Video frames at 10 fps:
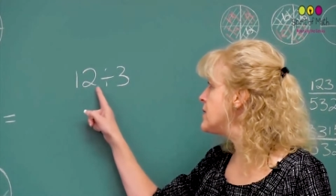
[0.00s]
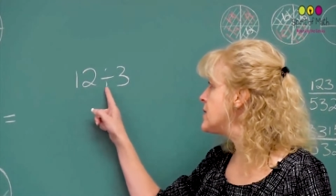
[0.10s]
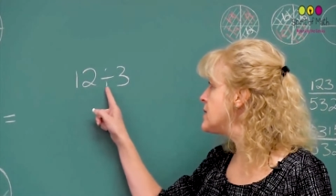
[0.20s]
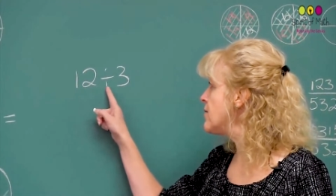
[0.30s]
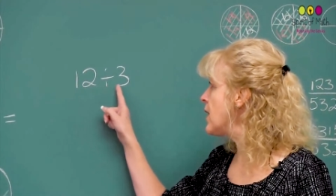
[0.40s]
it
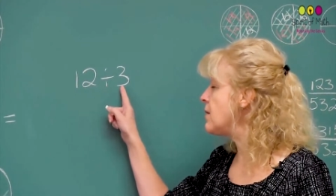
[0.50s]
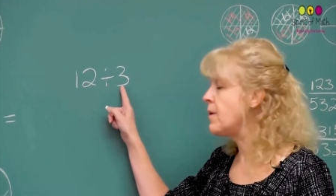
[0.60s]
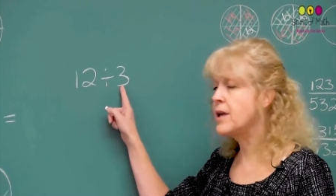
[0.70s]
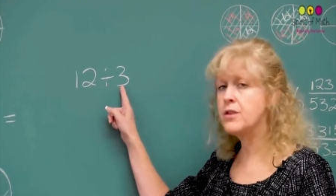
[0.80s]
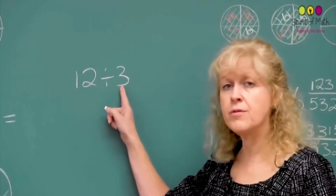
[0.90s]
says divided
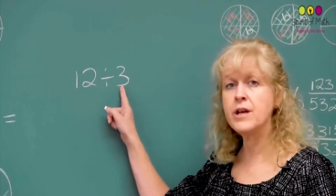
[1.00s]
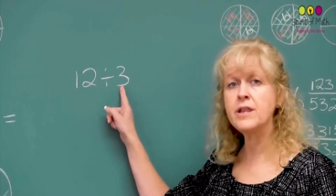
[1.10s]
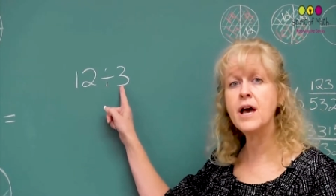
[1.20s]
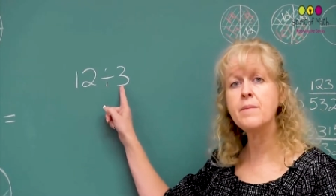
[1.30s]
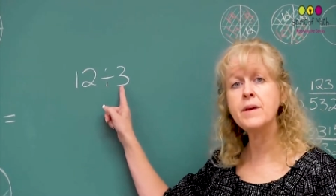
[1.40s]
by 3,
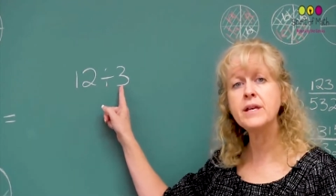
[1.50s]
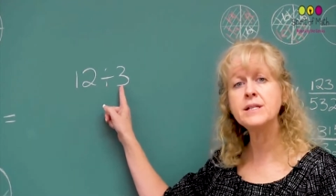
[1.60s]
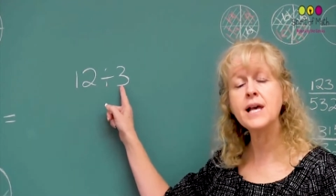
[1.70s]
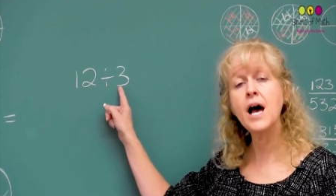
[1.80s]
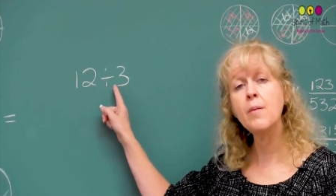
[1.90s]
that
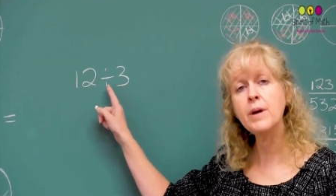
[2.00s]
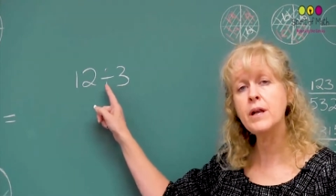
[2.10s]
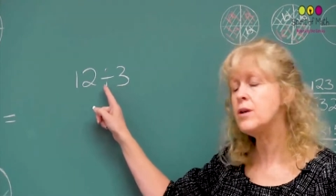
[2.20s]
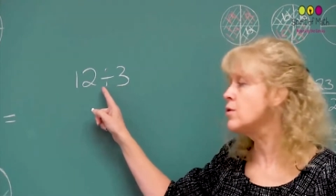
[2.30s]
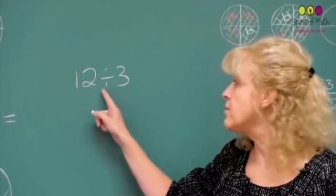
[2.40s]
means how
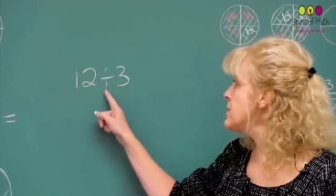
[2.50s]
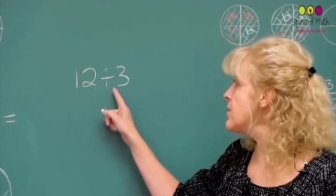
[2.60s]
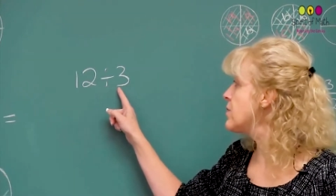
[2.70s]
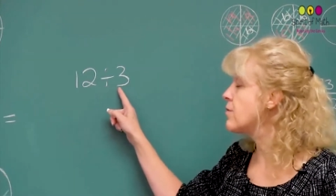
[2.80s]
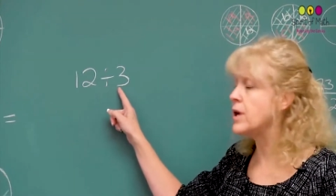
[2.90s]
many groups
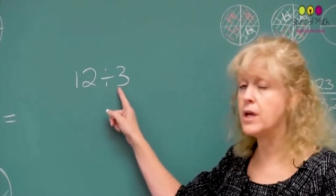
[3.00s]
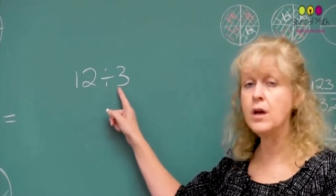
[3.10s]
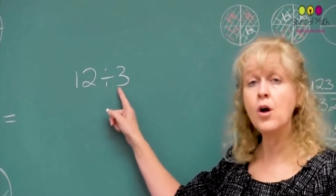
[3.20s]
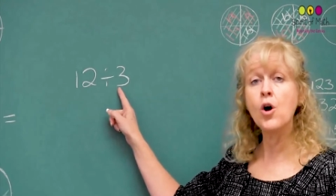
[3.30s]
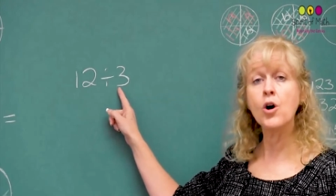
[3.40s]
of 3